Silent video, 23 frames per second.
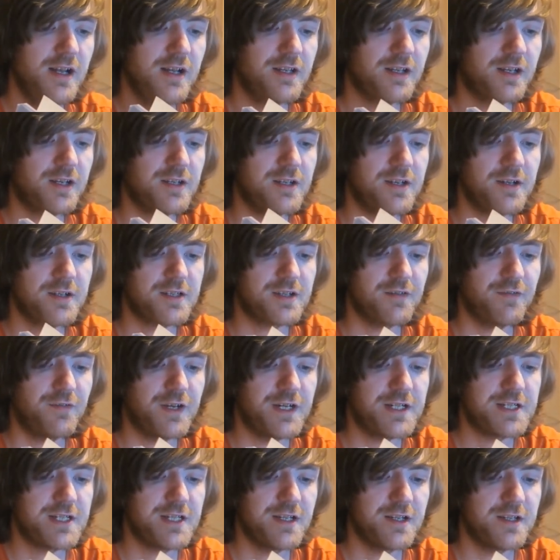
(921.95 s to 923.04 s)
The conductor
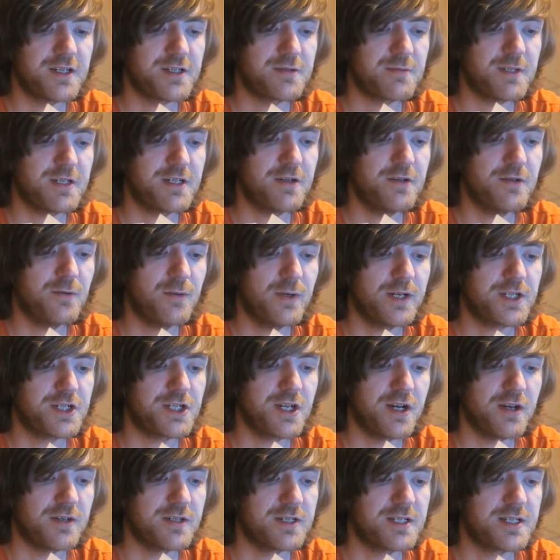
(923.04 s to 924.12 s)
finished the others with two quick
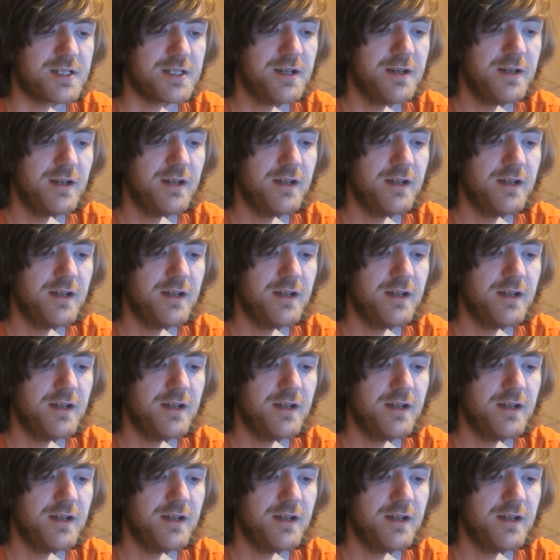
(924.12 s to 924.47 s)
shots.